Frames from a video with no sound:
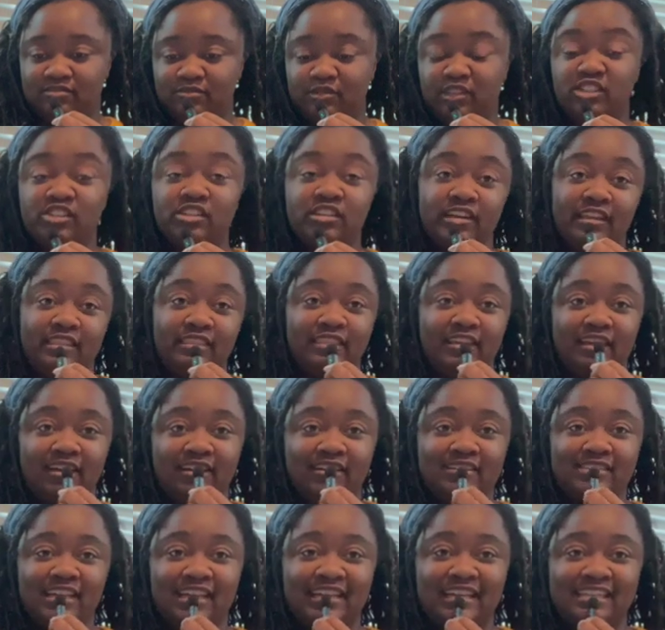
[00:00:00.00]
Which is a good thing,
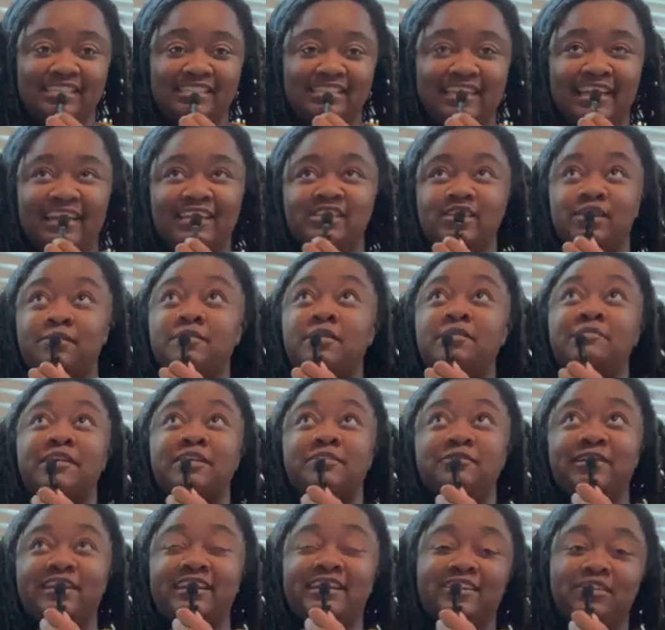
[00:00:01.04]
because I need to catch up on
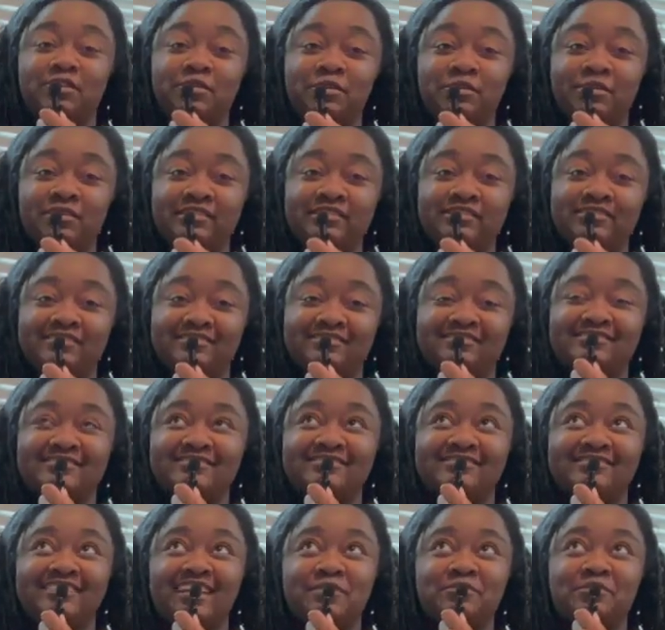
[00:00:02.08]
my reading goal.
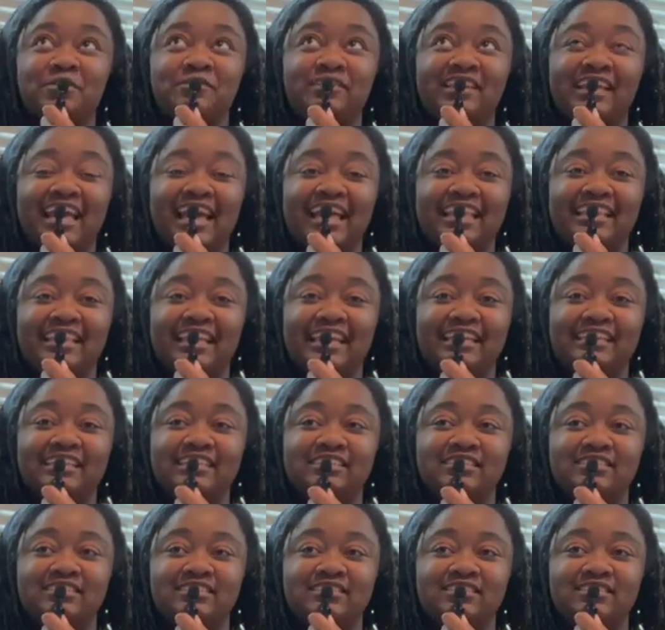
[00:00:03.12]
I'm only at
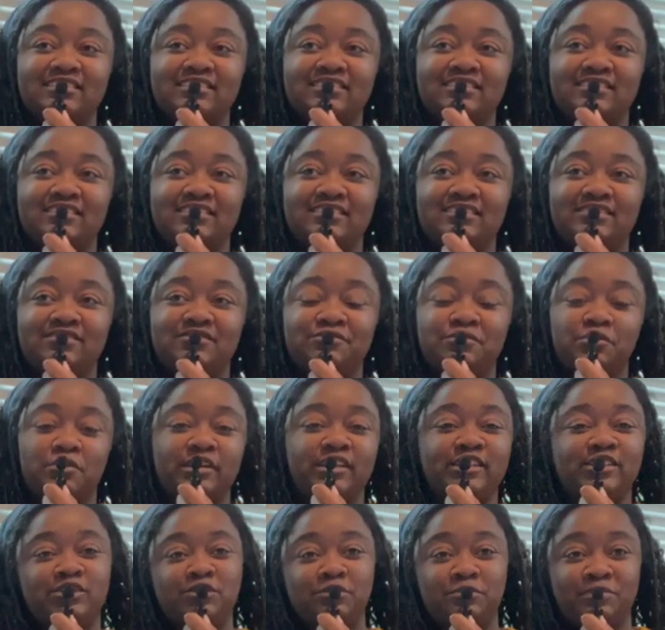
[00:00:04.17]

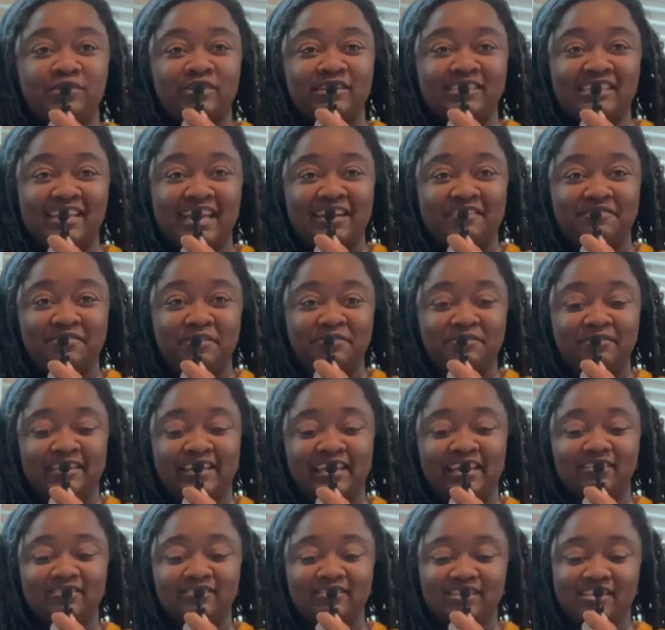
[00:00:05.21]
42 books out of
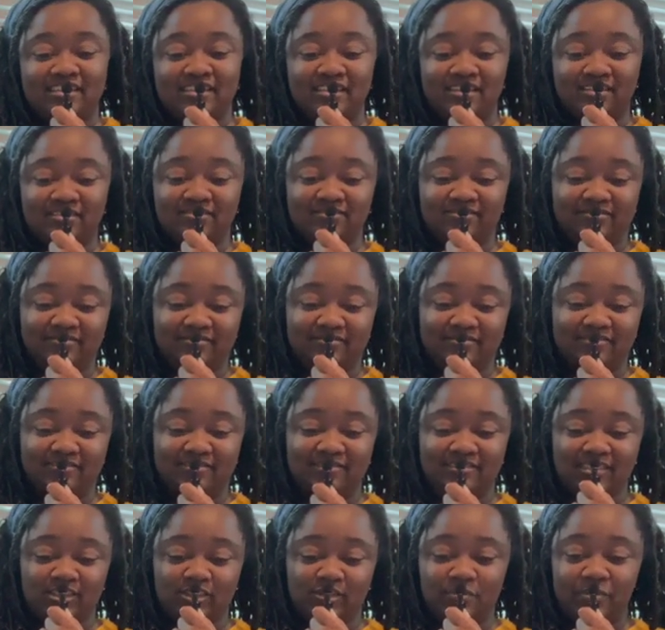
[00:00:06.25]
50, so
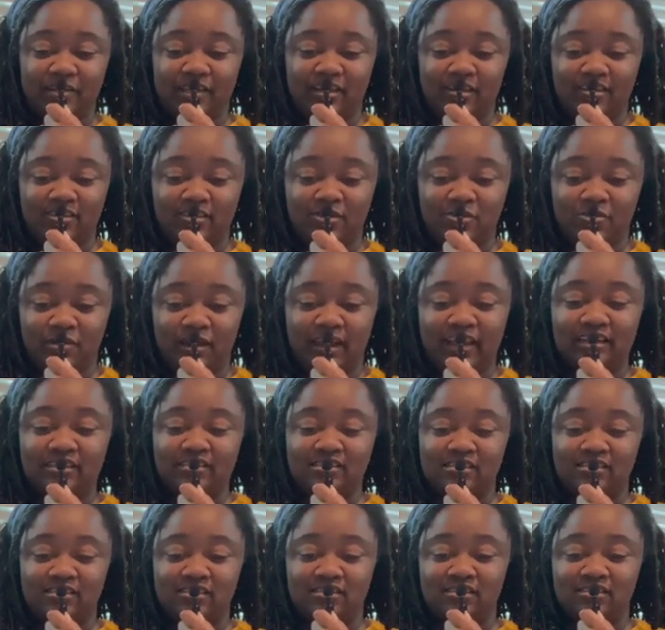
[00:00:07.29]
this will be a
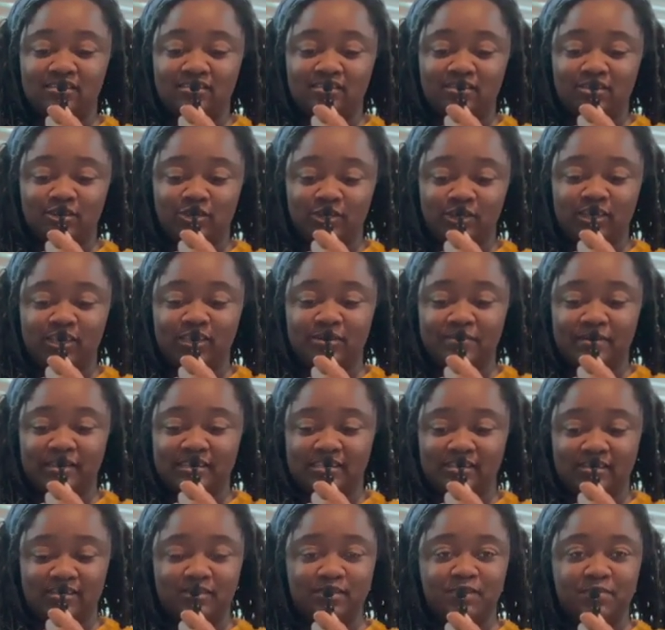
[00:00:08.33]
great
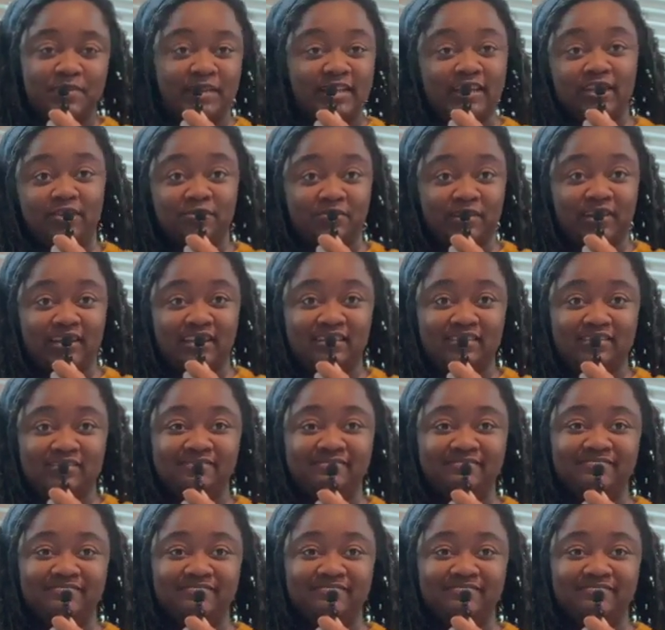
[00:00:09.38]
Christmas speedy read.